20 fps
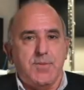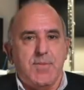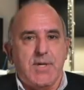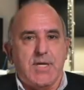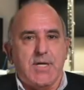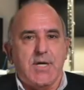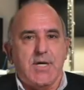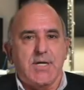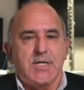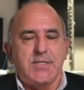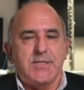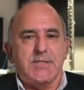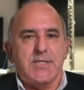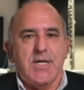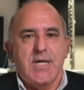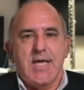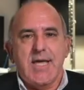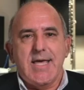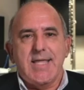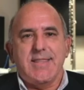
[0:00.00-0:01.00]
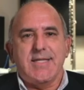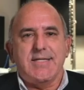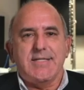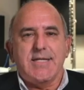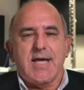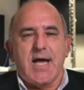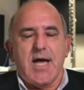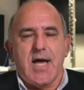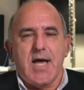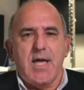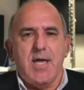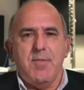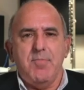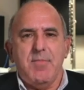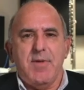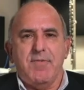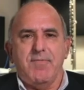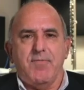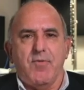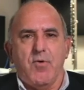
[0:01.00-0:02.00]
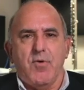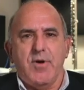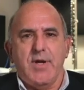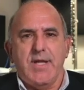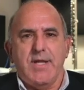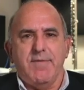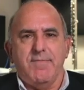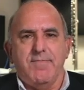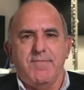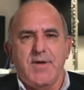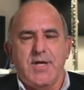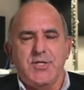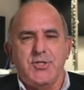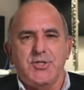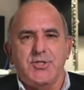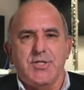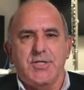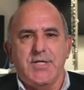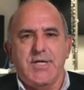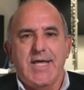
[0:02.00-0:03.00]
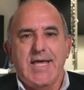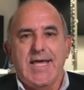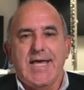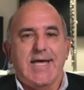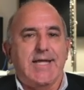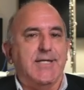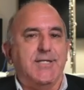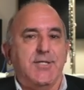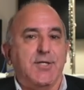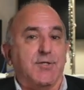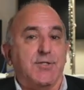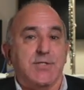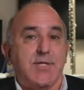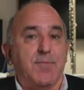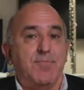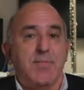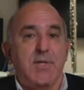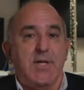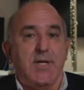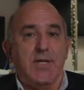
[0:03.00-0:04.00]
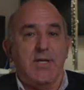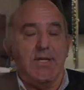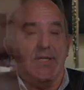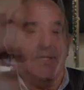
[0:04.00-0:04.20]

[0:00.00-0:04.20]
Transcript: and a large portion of your body can be within inside of that camera view.